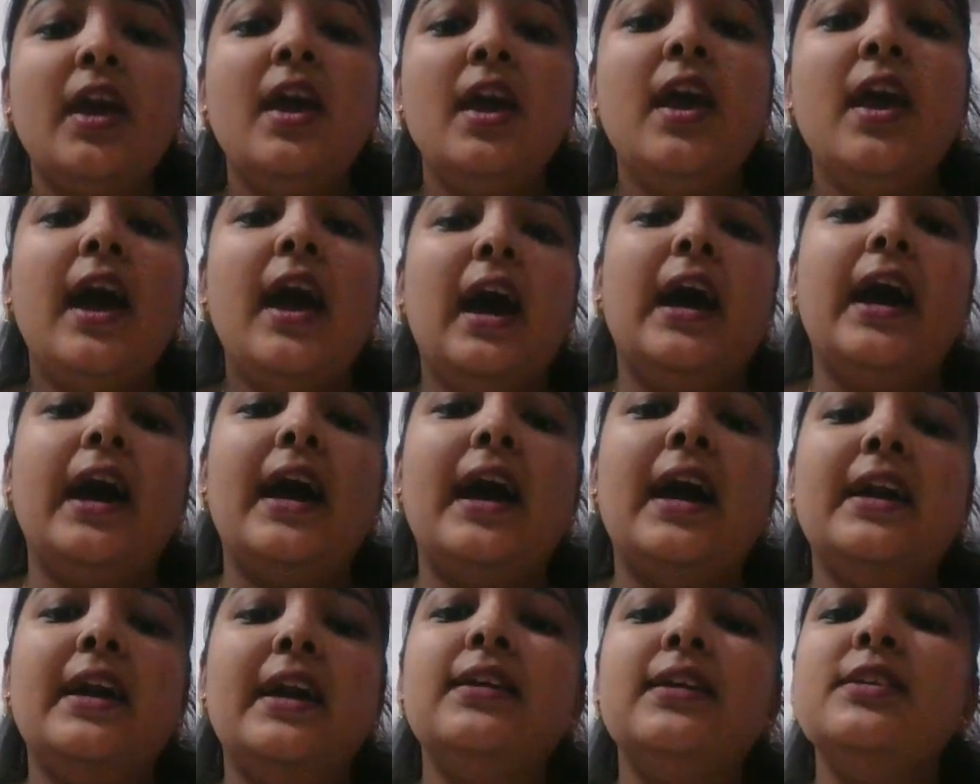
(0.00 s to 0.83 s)
And
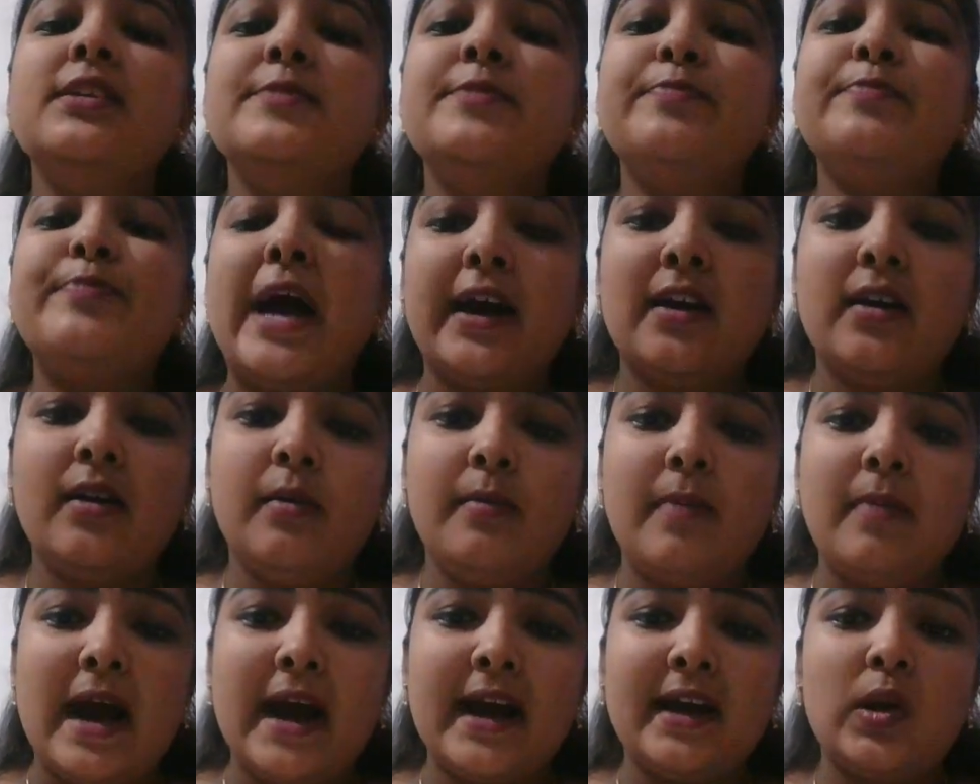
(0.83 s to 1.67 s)
this
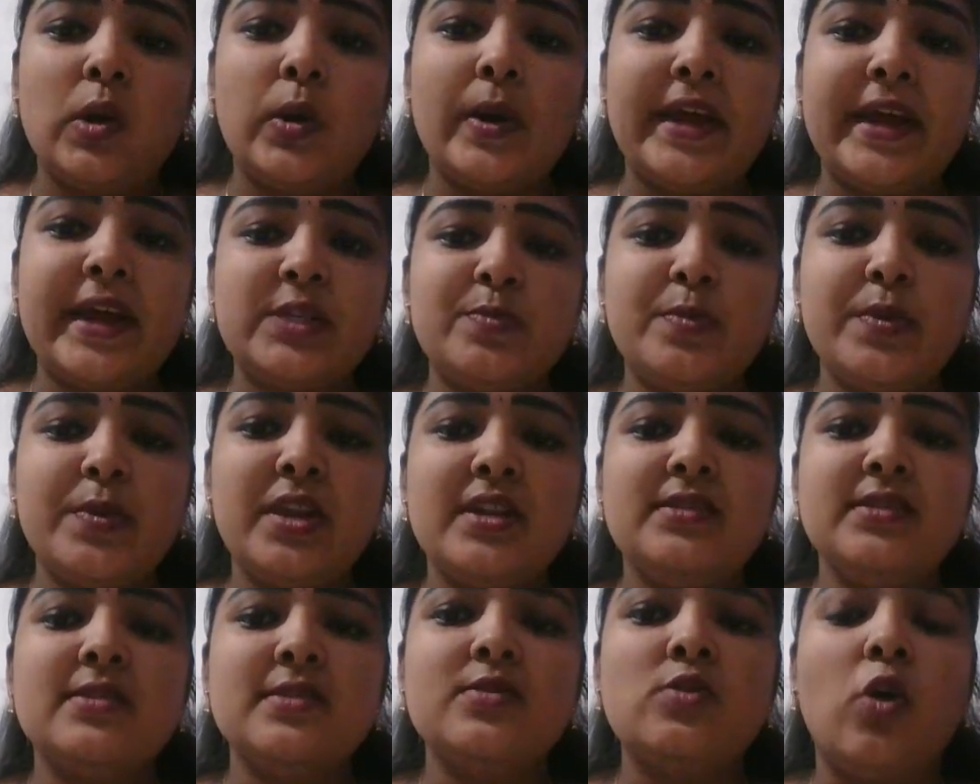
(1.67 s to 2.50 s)
background
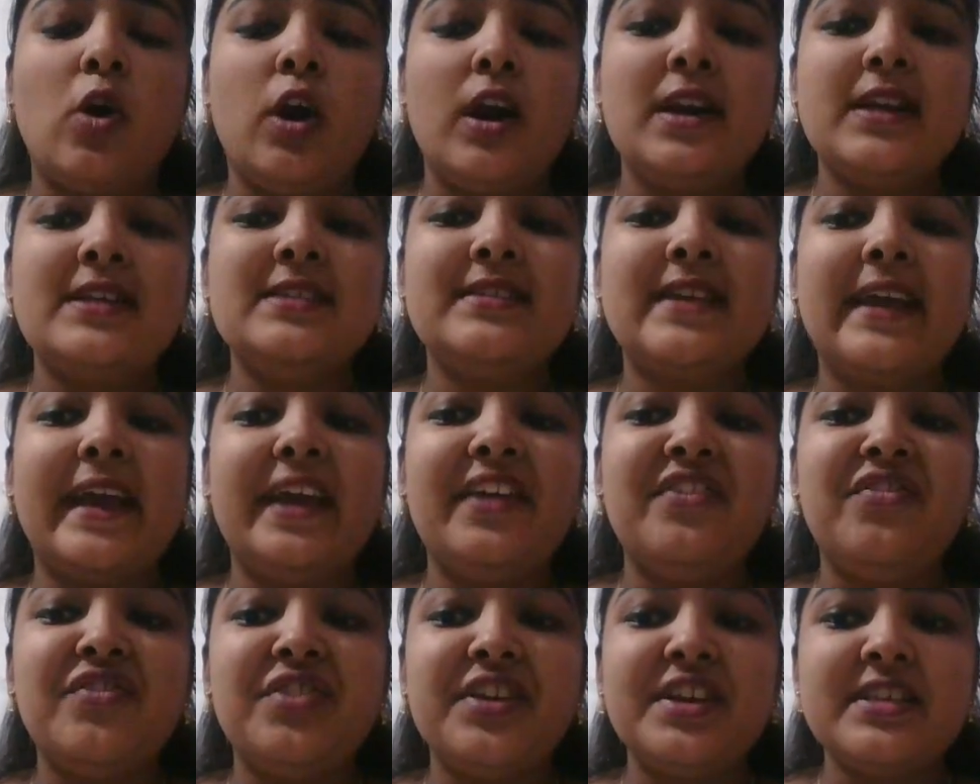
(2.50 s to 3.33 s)
experience is called as the
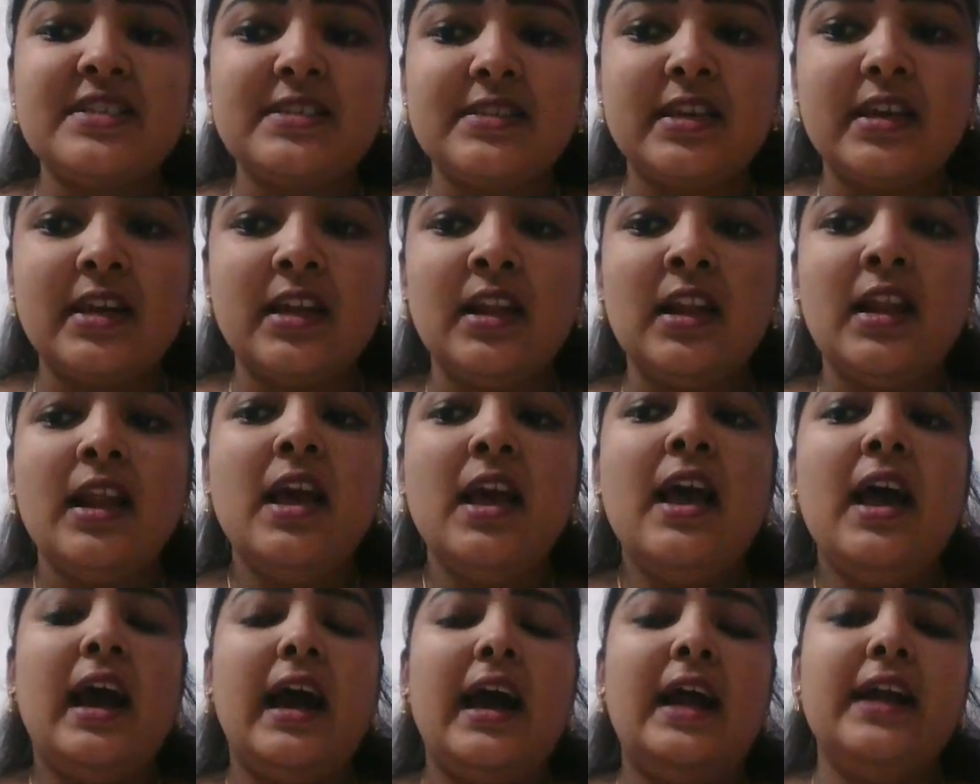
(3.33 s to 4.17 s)
entry skill,
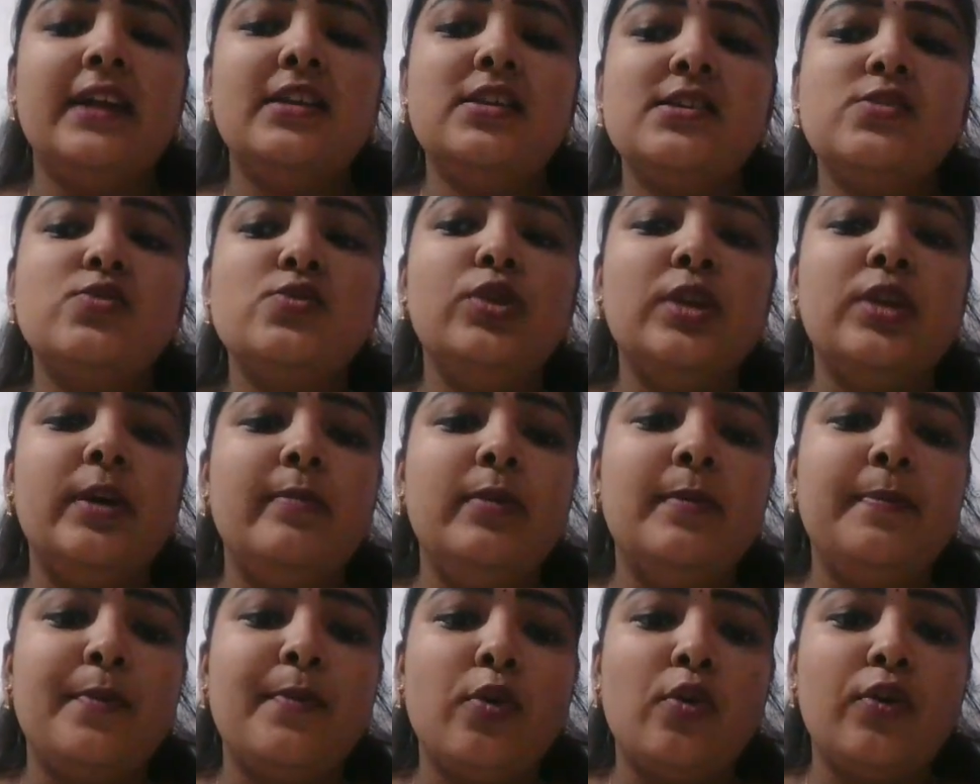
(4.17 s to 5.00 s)
and the
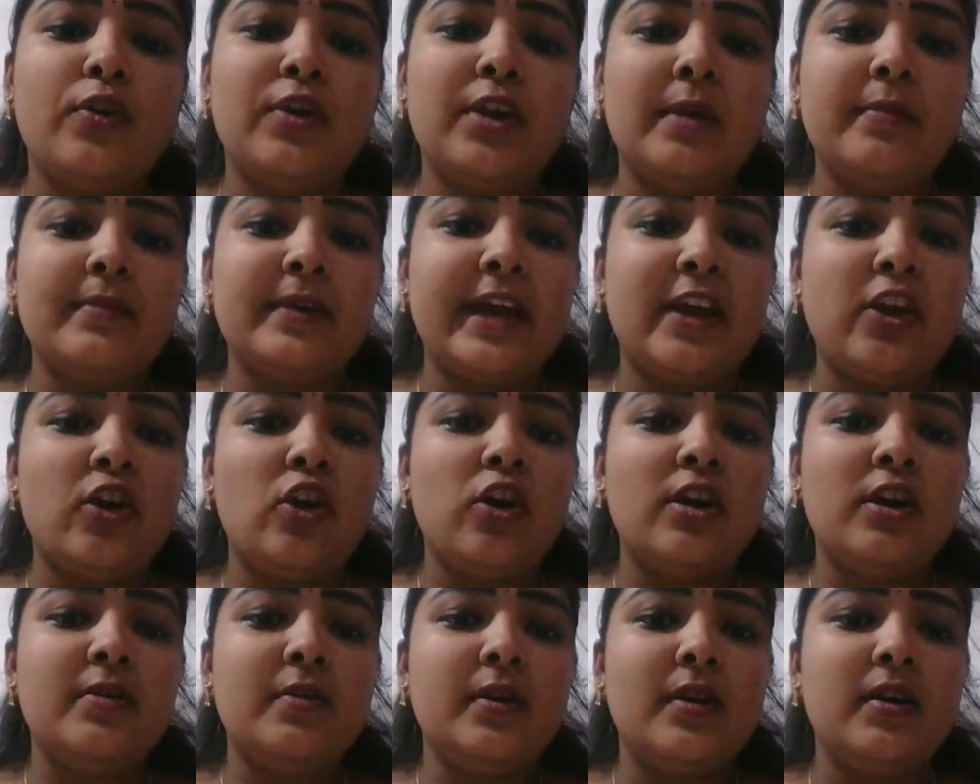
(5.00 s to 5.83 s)
suitable program
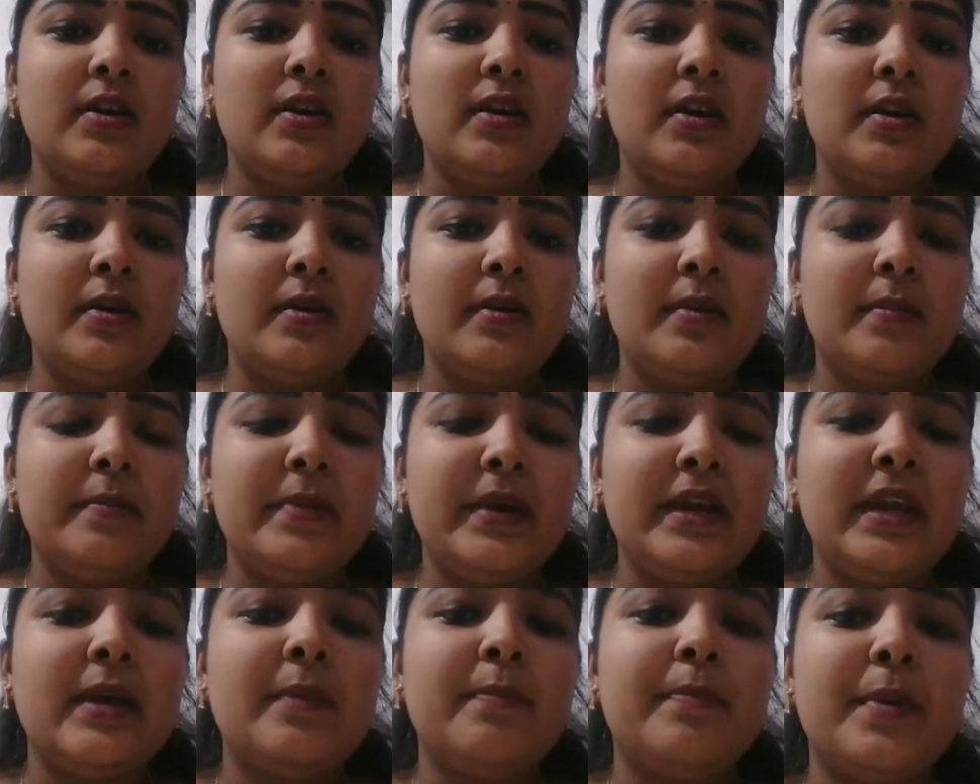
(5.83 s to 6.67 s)
cannot
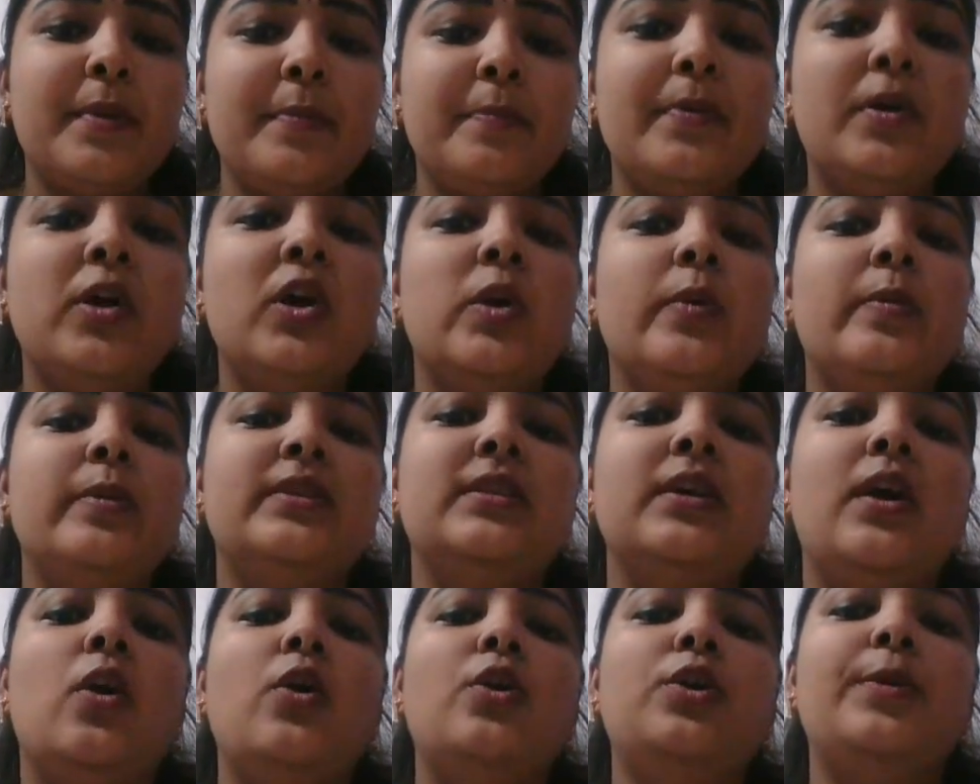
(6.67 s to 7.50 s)
be prepared
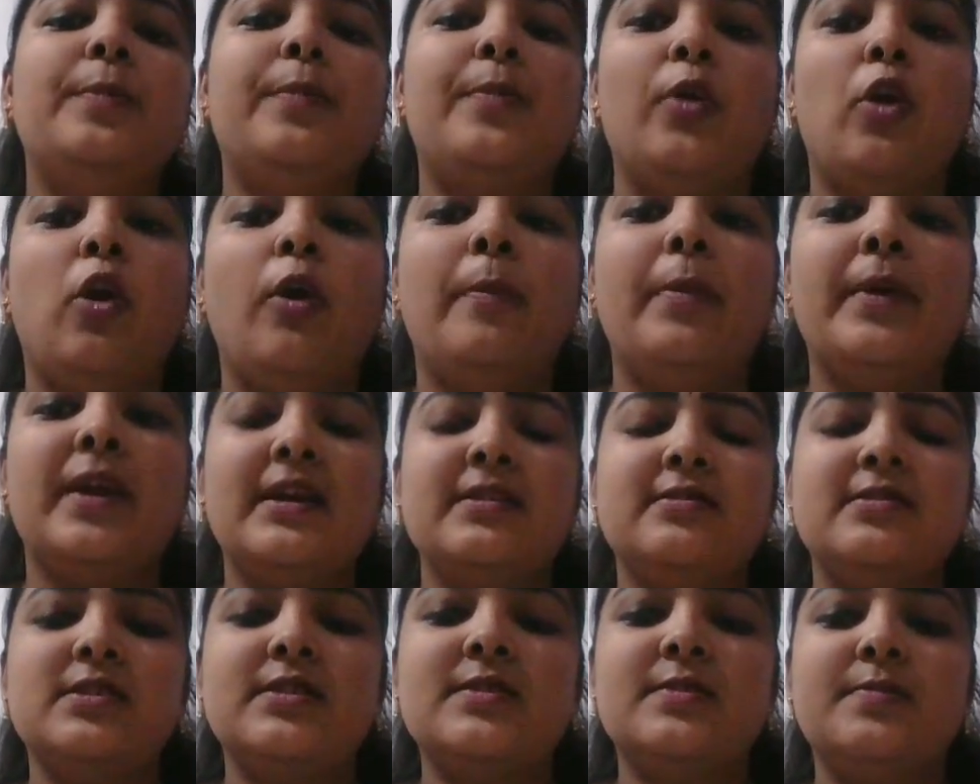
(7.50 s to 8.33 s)
without proper
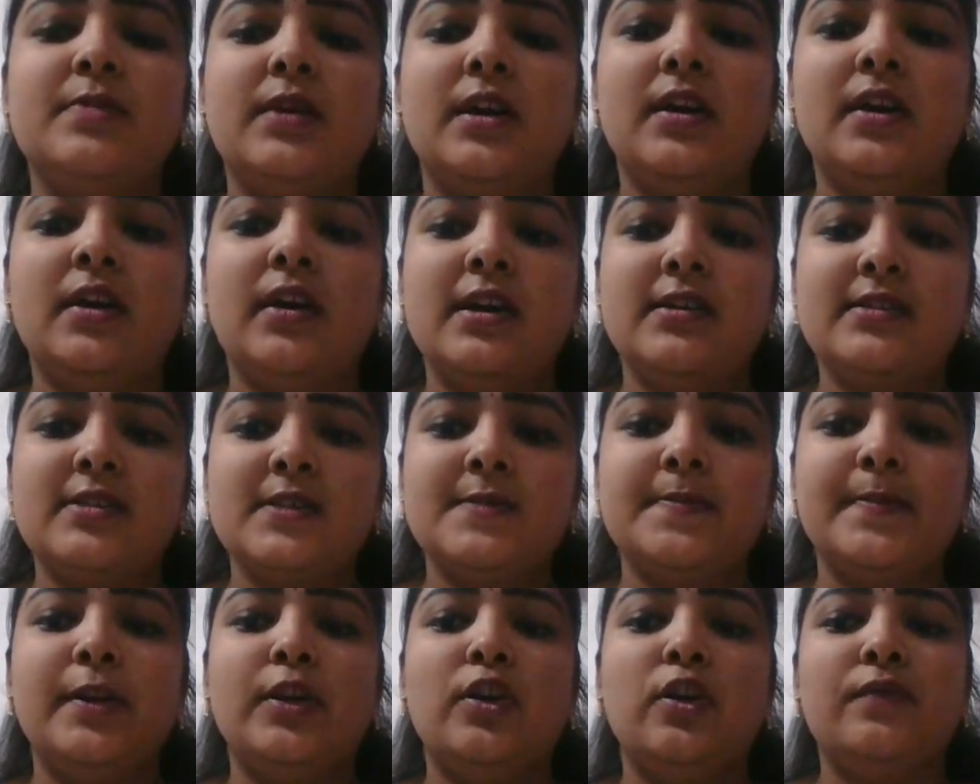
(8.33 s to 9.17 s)

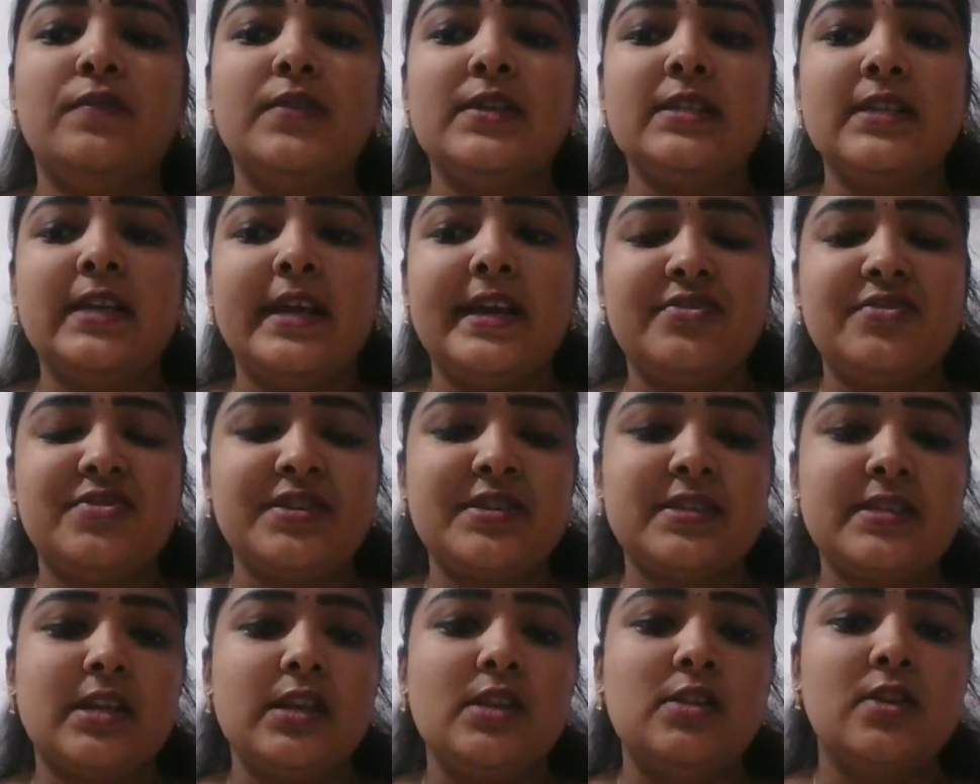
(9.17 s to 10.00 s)
assessment of this entry
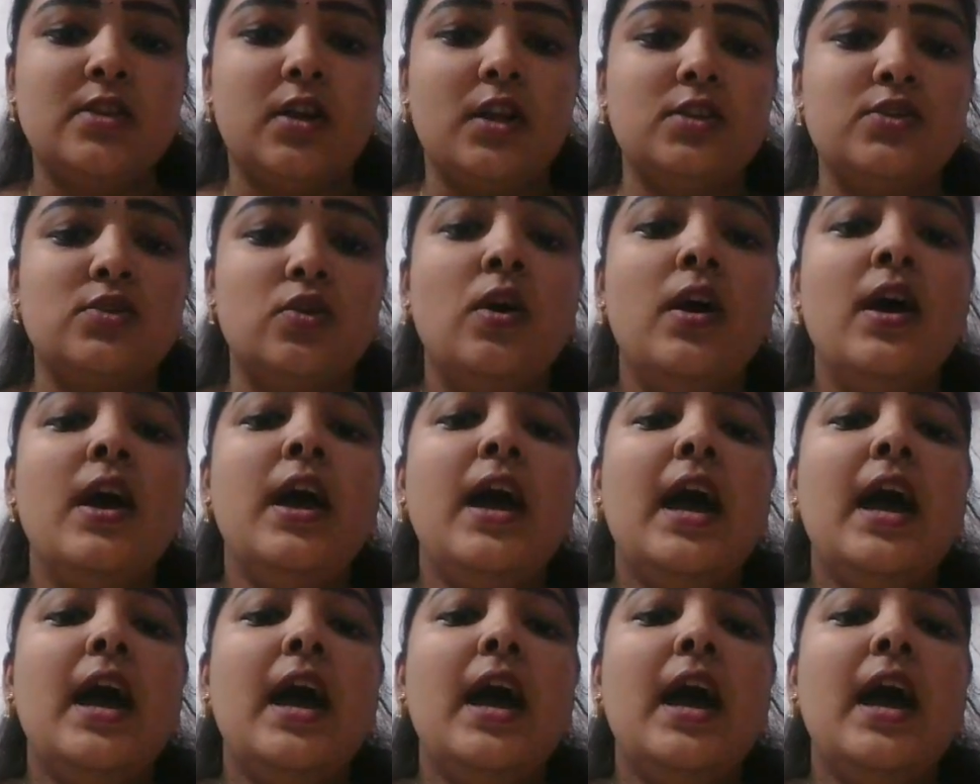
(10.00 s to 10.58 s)
skills also.